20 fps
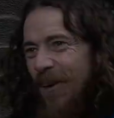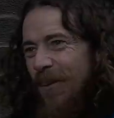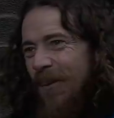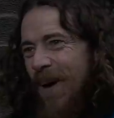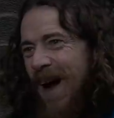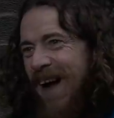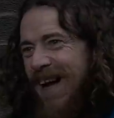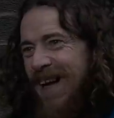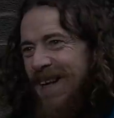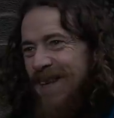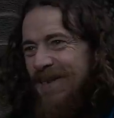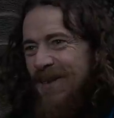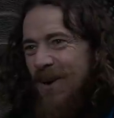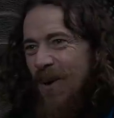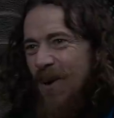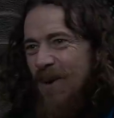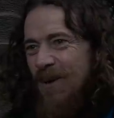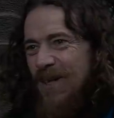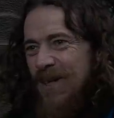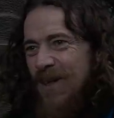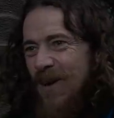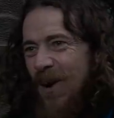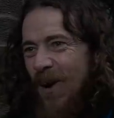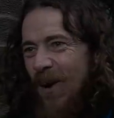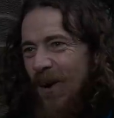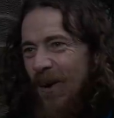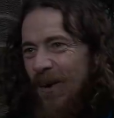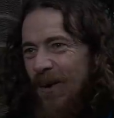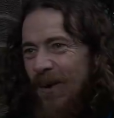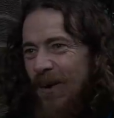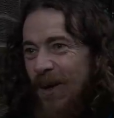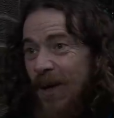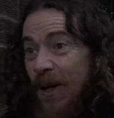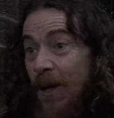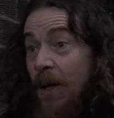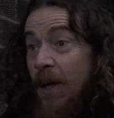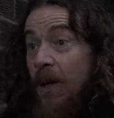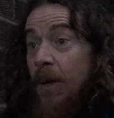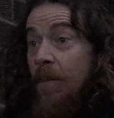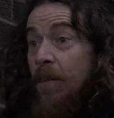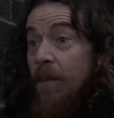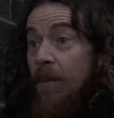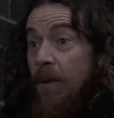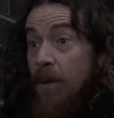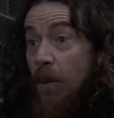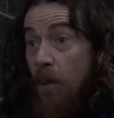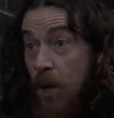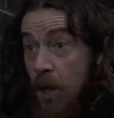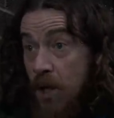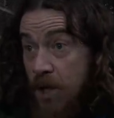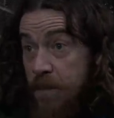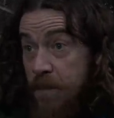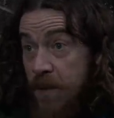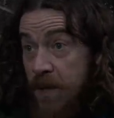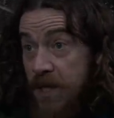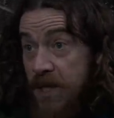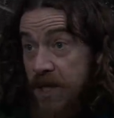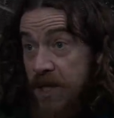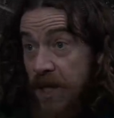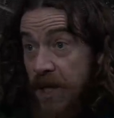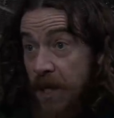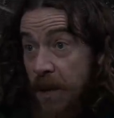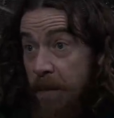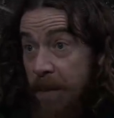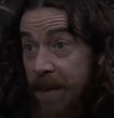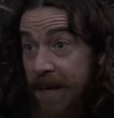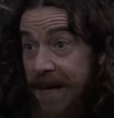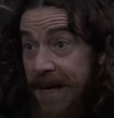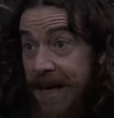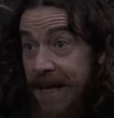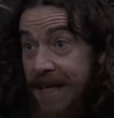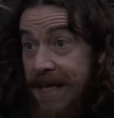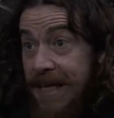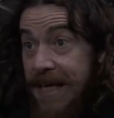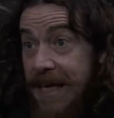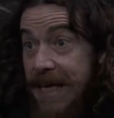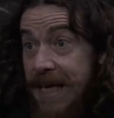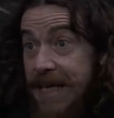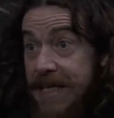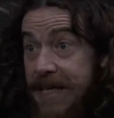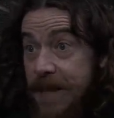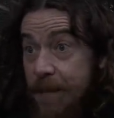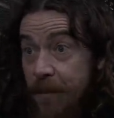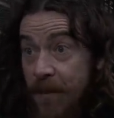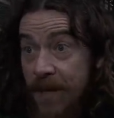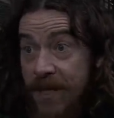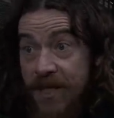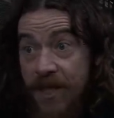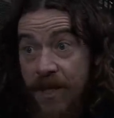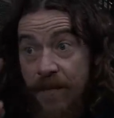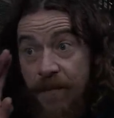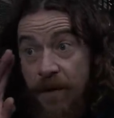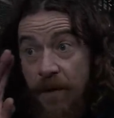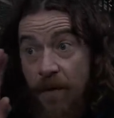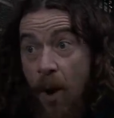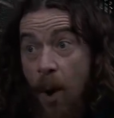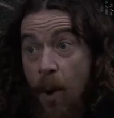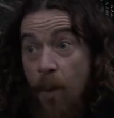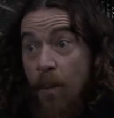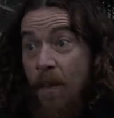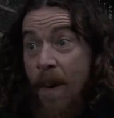way, of course not. The worst prison you can be in is the prison of your own